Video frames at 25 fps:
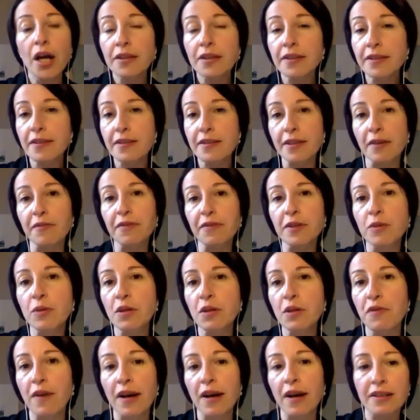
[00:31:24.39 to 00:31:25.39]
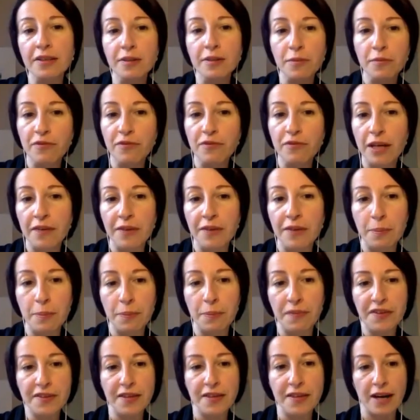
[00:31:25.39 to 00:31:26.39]
This is something we find very
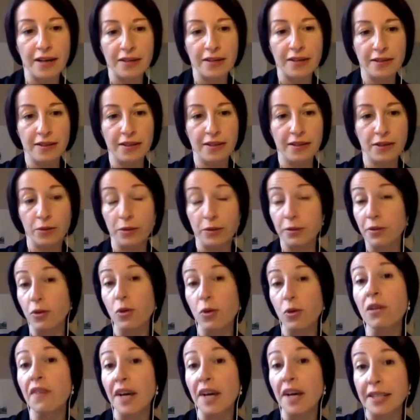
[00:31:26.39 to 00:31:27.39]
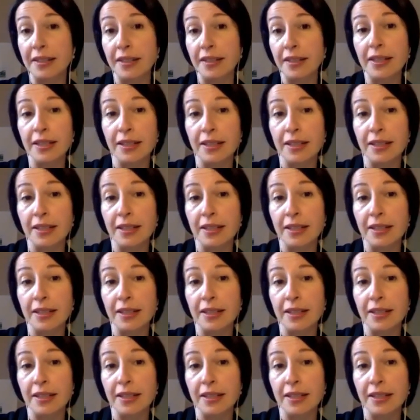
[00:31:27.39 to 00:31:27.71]
precisely already